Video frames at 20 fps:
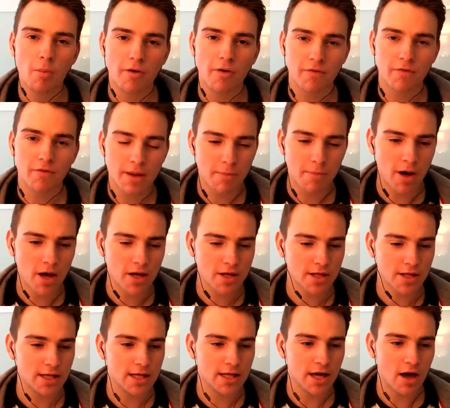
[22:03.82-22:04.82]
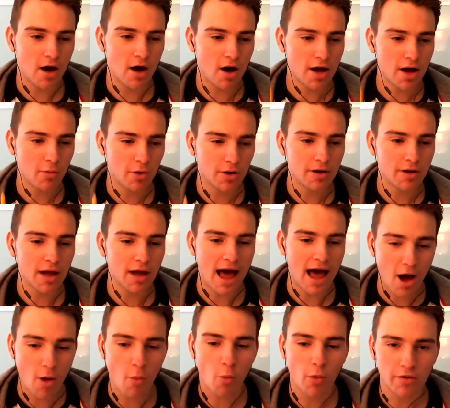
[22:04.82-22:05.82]
for me personally, I would
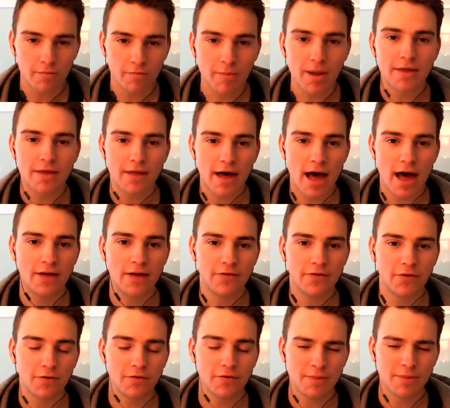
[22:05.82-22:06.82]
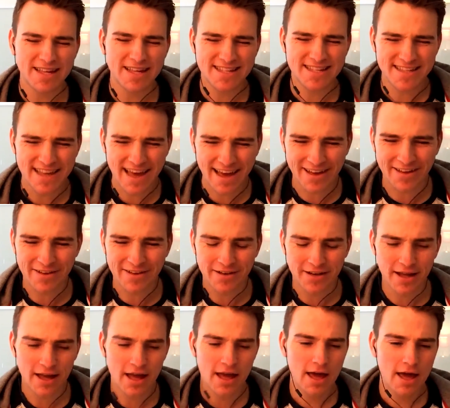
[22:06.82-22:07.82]
have bitten the hand off to be second
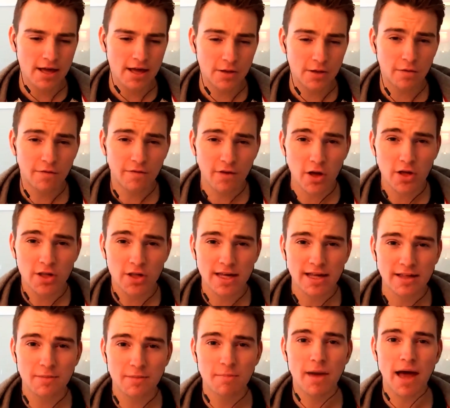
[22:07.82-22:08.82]
in your first season back